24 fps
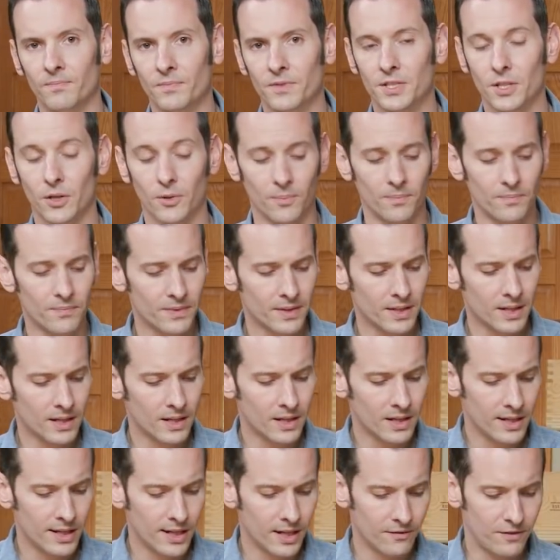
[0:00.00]
So
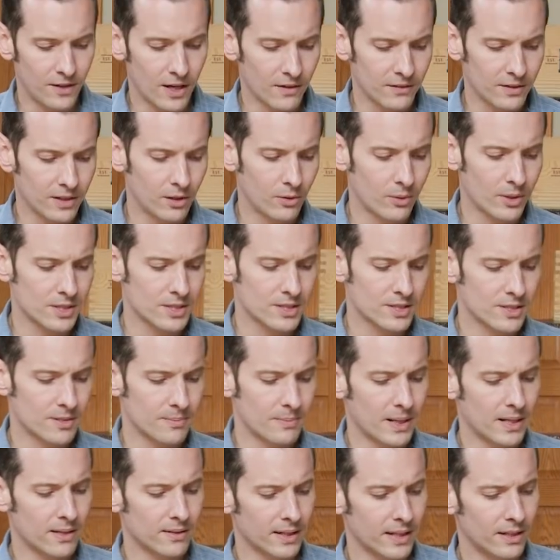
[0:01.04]
if you have any questions
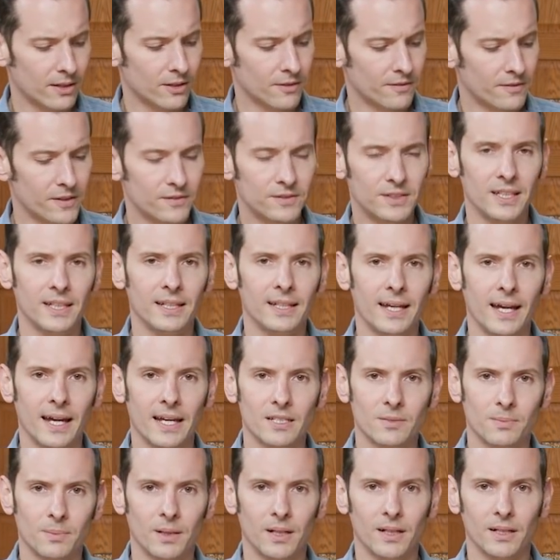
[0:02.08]
about AR-15
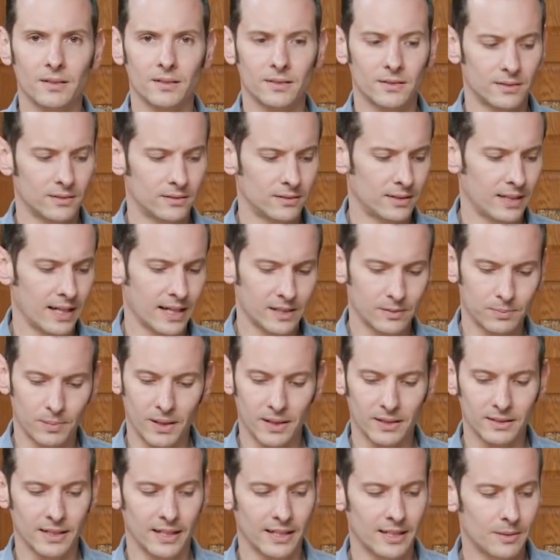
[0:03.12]
gas blocks, gas
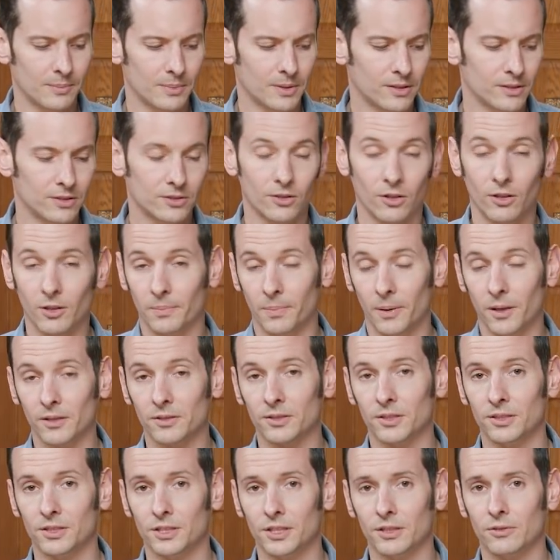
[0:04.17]
block diameters, or
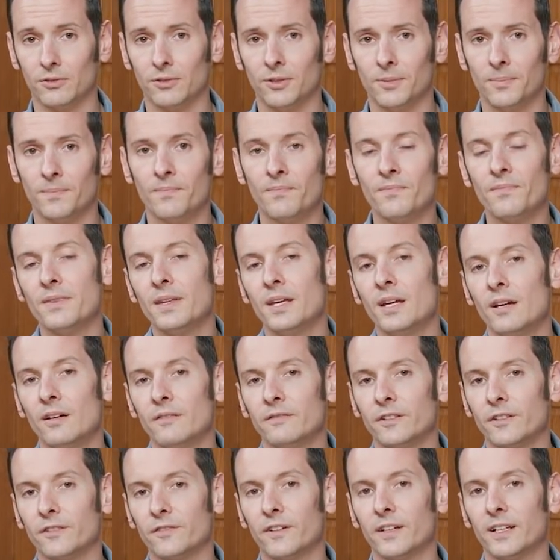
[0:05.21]
parts in general,
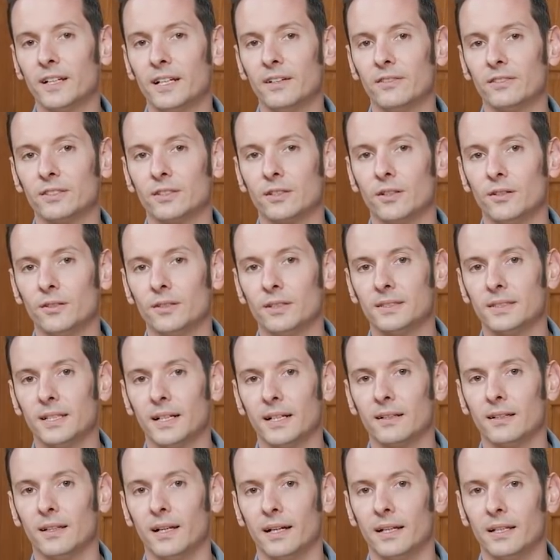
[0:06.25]
feel free to give us a call on the
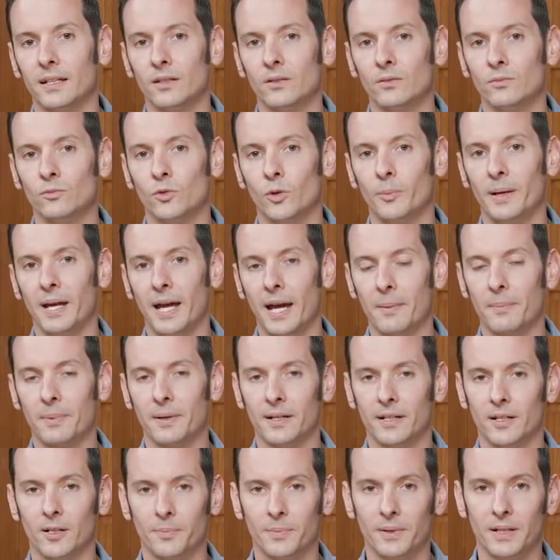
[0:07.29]
tech line. We'll be happy
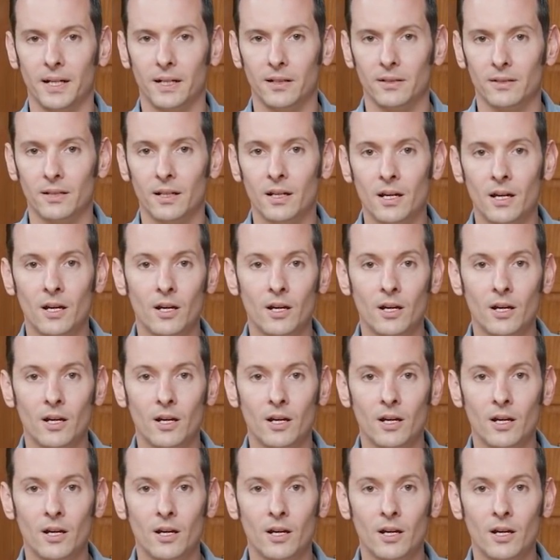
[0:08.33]
to help you out.